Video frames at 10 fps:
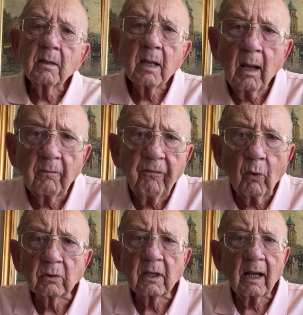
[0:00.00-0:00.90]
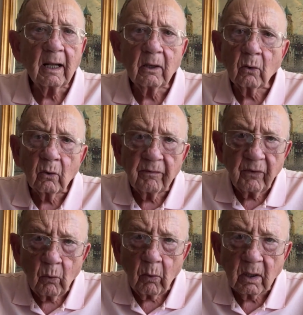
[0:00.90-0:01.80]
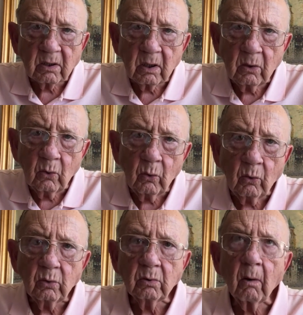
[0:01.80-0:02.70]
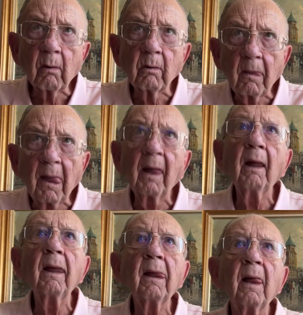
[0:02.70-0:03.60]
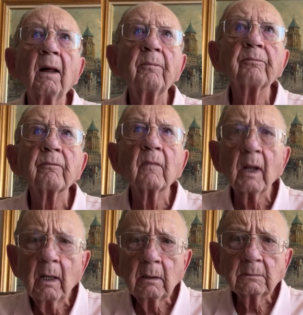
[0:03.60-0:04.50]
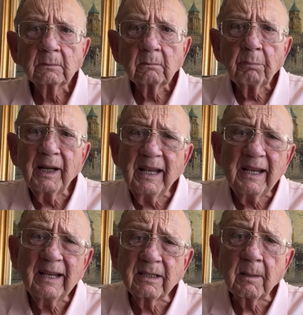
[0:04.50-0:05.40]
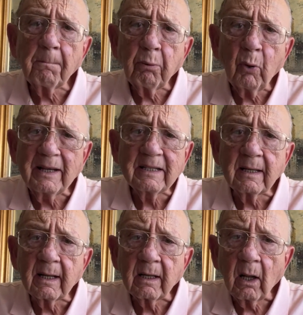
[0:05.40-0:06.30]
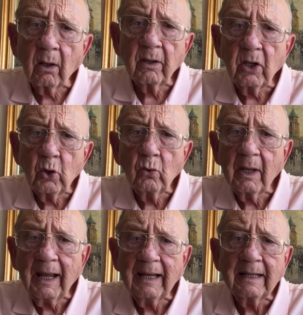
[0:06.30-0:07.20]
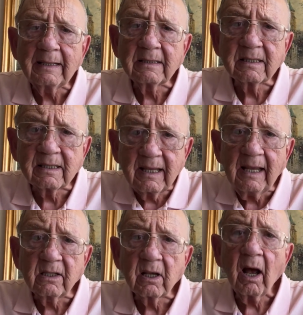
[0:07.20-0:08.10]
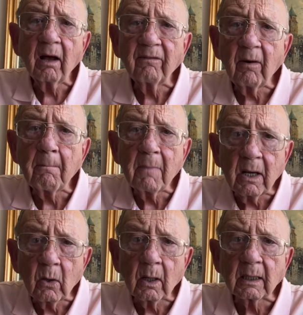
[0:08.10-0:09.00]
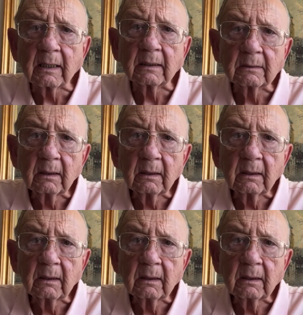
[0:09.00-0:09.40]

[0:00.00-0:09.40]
Now, folks, I don't know if you watch the news or not, but he is the President of the United States of America.